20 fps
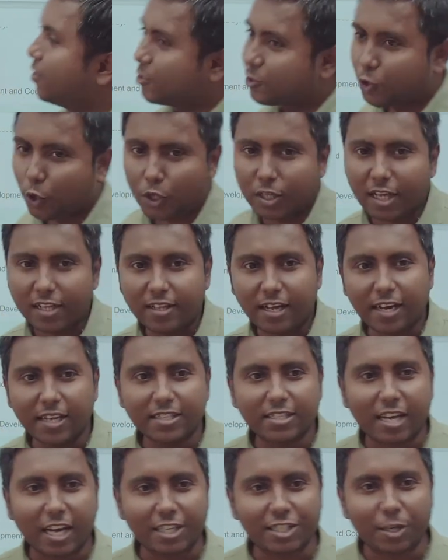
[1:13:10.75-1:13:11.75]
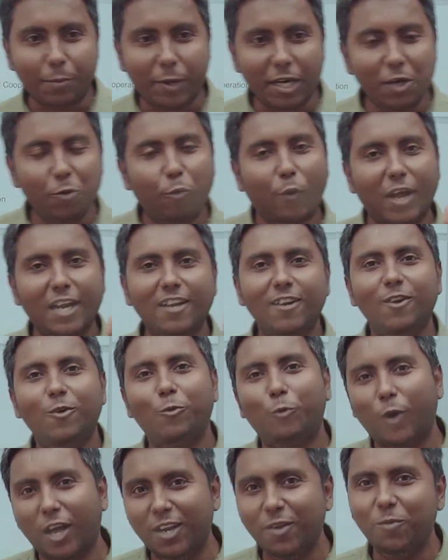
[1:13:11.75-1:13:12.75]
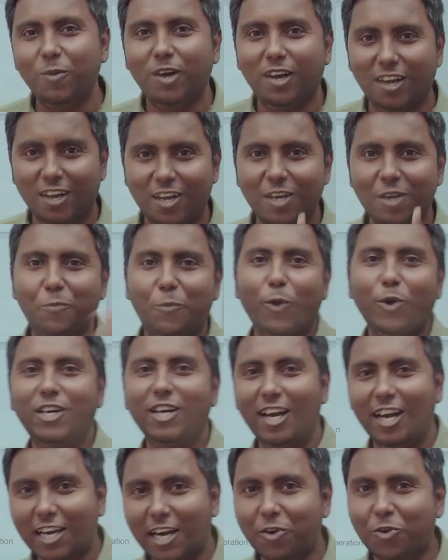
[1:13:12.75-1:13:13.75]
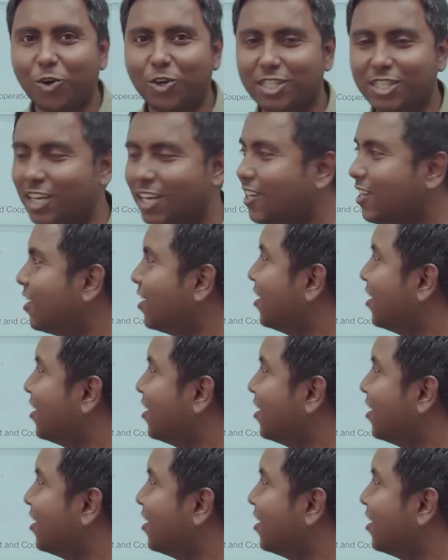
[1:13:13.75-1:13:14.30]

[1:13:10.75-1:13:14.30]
So there is customary one, one uh, report related question.